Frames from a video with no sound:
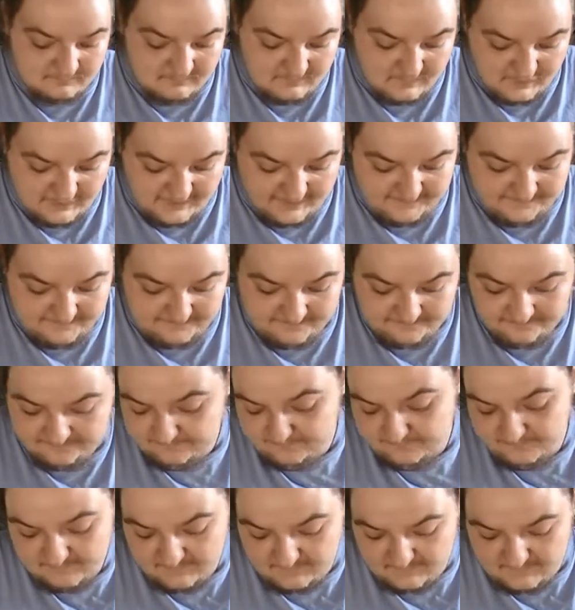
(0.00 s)
But
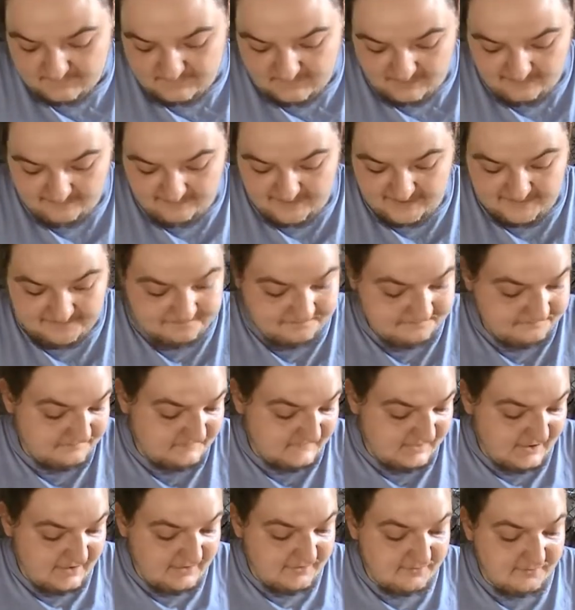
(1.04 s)
I mean,
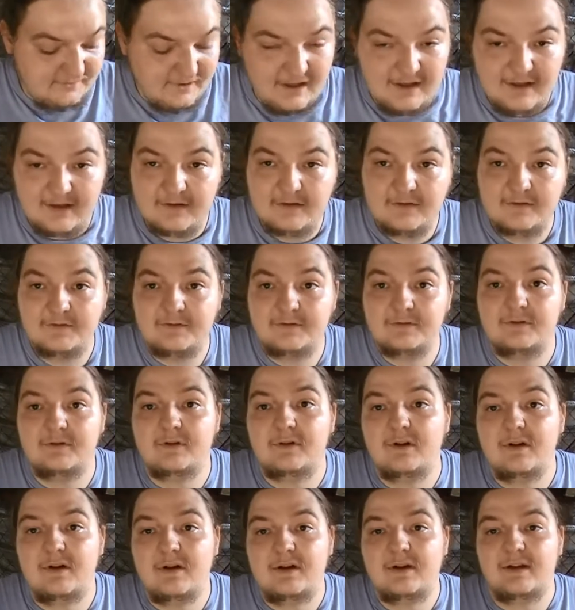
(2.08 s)
either way,
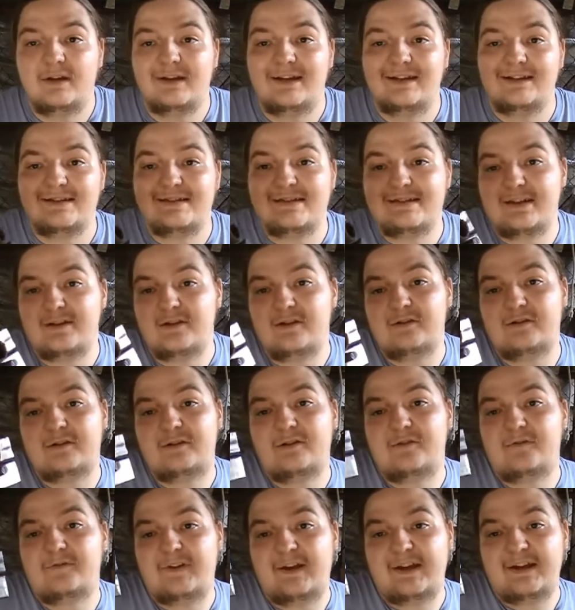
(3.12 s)
it's still a
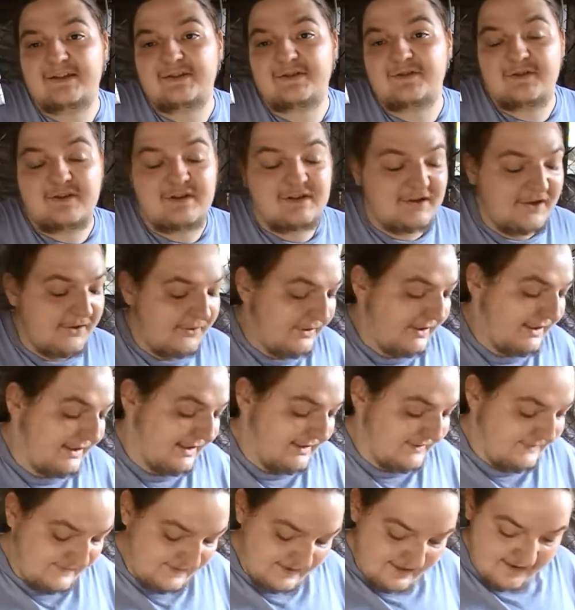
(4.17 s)
little faster than doing it
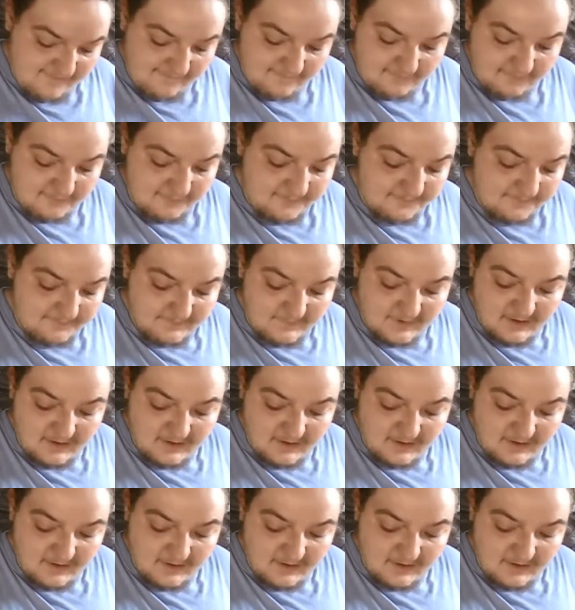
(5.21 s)
at the anvil.